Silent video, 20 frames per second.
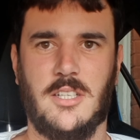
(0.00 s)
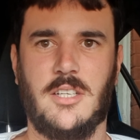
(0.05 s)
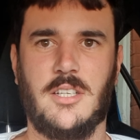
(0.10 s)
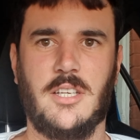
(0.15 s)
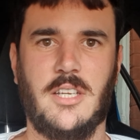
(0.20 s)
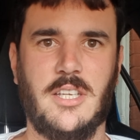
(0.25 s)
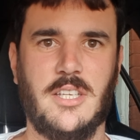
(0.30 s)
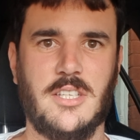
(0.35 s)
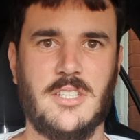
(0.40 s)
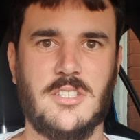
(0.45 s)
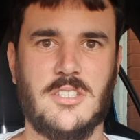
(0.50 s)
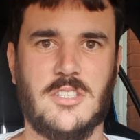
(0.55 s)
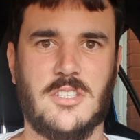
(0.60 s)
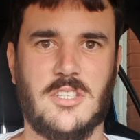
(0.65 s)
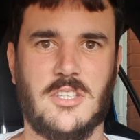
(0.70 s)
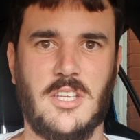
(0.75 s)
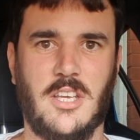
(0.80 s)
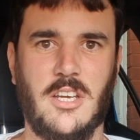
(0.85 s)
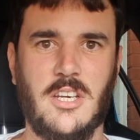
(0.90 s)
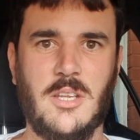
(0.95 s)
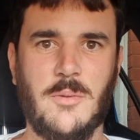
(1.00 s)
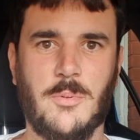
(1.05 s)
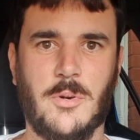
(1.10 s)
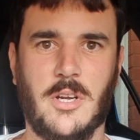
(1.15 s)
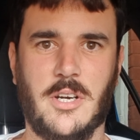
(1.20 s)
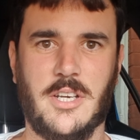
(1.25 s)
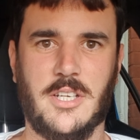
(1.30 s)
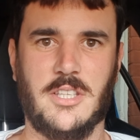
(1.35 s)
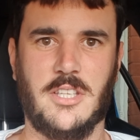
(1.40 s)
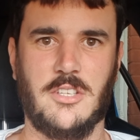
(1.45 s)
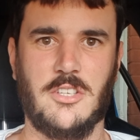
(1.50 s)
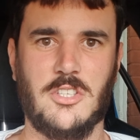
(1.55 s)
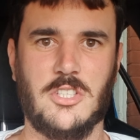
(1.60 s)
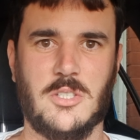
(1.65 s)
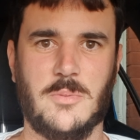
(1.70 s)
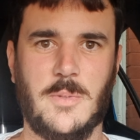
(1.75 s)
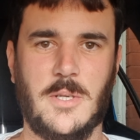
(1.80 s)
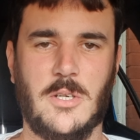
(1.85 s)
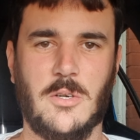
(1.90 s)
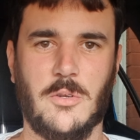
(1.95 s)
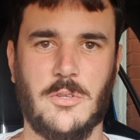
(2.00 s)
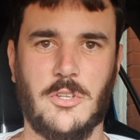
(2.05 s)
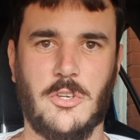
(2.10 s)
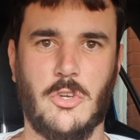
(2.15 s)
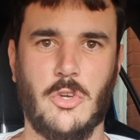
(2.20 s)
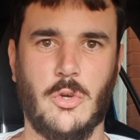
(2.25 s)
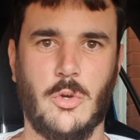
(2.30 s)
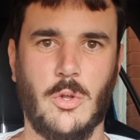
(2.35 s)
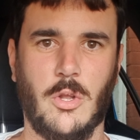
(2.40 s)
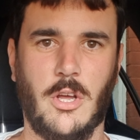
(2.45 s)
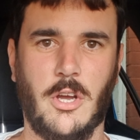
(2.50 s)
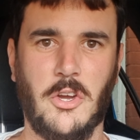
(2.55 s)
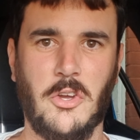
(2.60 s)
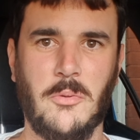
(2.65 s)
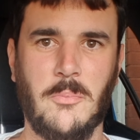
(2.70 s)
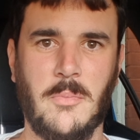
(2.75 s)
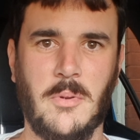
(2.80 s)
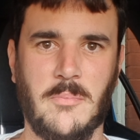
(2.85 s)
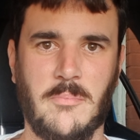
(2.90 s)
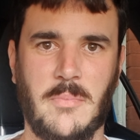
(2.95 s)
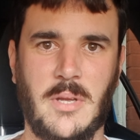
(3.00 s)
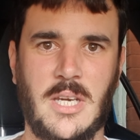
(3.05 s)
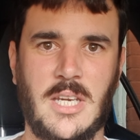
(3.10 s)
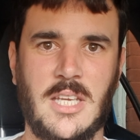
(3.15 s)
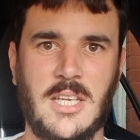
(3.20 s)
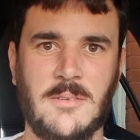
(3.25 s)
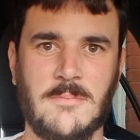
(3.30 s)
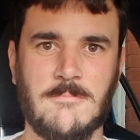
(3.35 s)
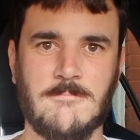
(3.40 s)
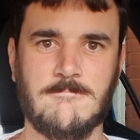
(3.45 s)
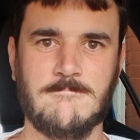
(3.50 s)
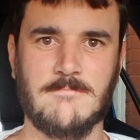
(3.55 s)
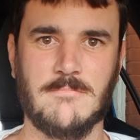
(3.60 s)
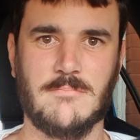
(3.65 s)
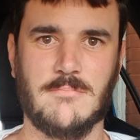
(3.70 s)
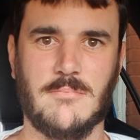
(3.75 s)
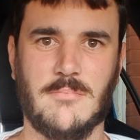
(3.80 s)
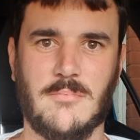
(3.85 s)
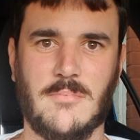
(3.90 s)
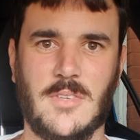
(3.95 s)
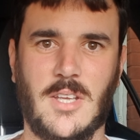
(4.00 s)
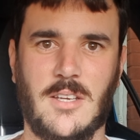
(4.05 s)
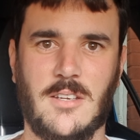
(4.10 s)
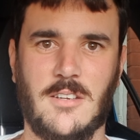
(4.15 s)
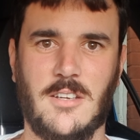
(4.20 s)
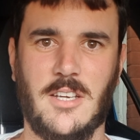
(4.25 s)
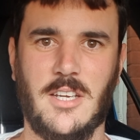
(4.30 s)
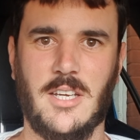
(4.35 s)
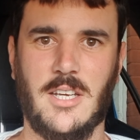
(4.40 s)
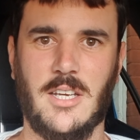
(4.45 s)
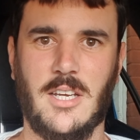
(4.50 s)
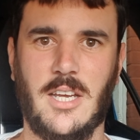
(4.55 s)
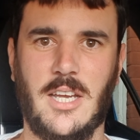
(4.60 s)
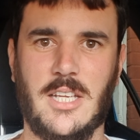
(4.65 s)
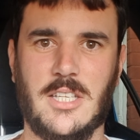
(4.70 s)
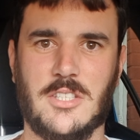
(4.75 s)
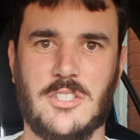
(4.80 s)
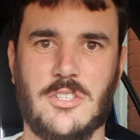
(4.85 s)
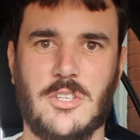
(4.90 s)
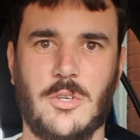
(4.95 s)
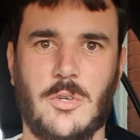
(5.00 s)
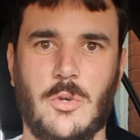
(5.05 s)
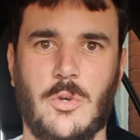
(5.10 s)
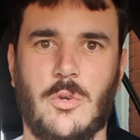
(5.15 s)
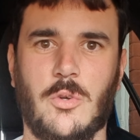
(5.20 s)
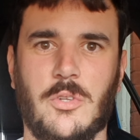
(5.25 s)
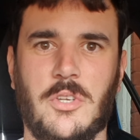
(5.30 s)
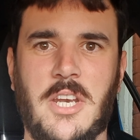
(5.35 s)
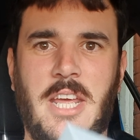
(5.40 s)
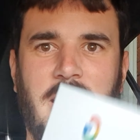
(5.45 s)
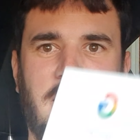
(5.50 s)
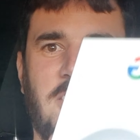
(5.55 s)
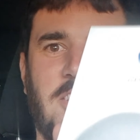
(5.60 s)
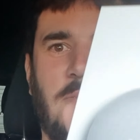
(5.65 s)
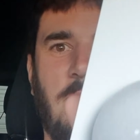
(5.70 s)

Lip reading: is the only product that used to be called the Google Home Mini. It's the Google Nest